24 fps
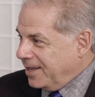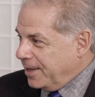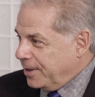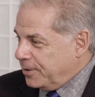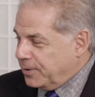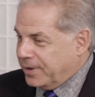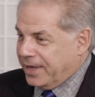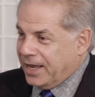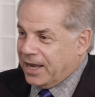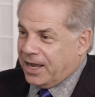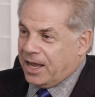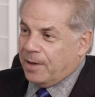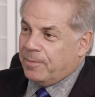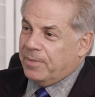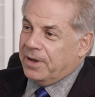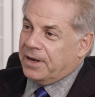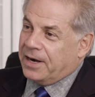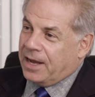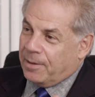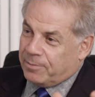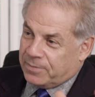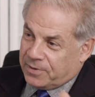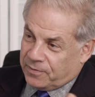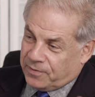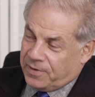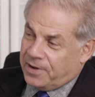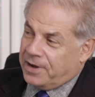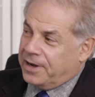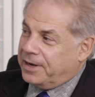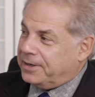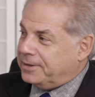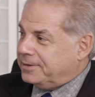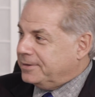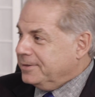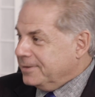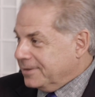You can't come in, I'm
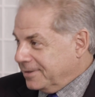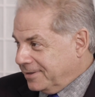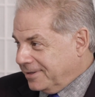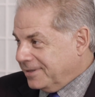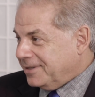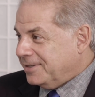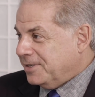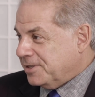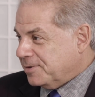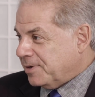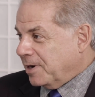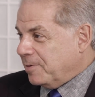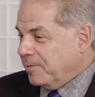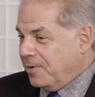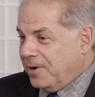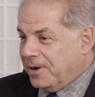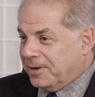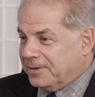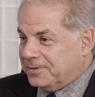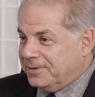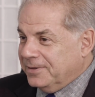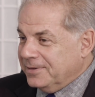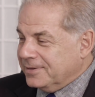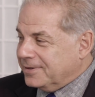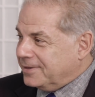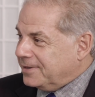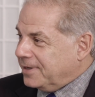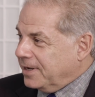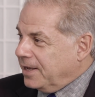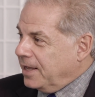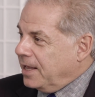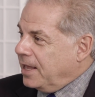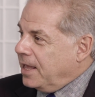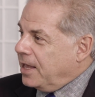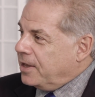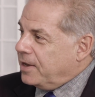divine, that's what I want.
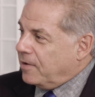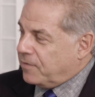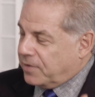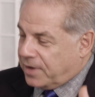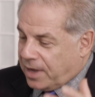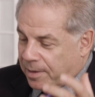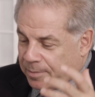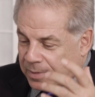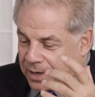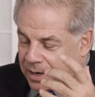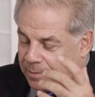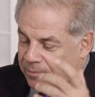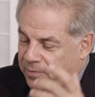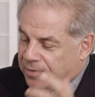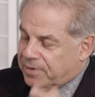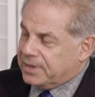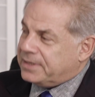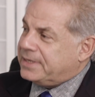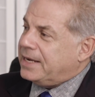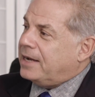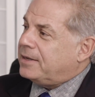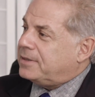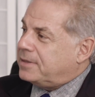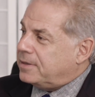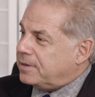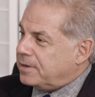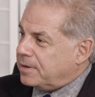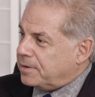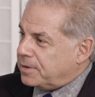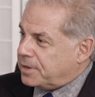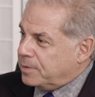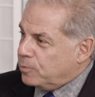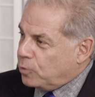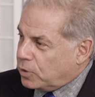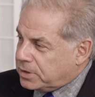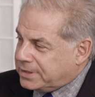You have to come in, I'm very down to
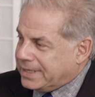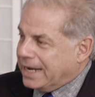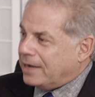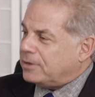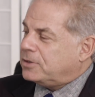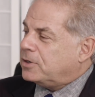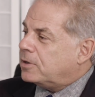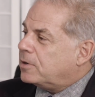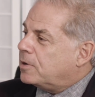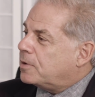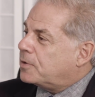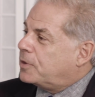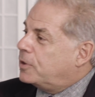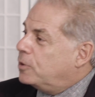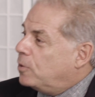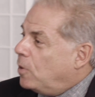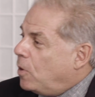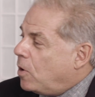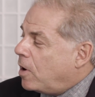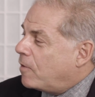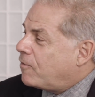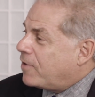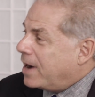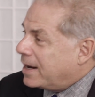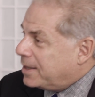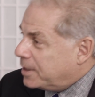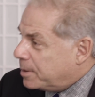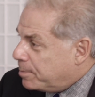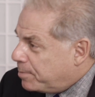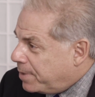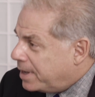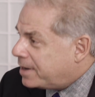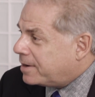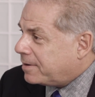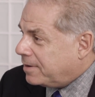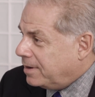earth. The more down to earth you are, frankly, the
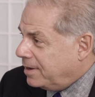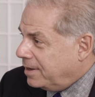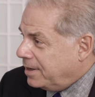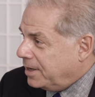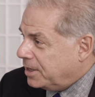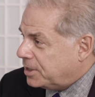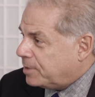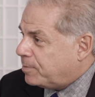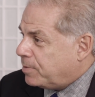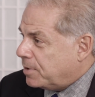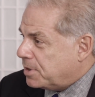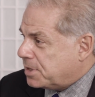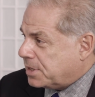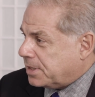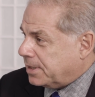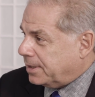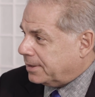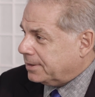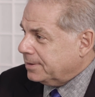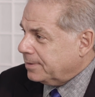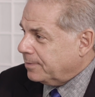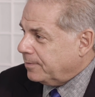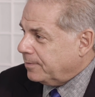better, interpersonally.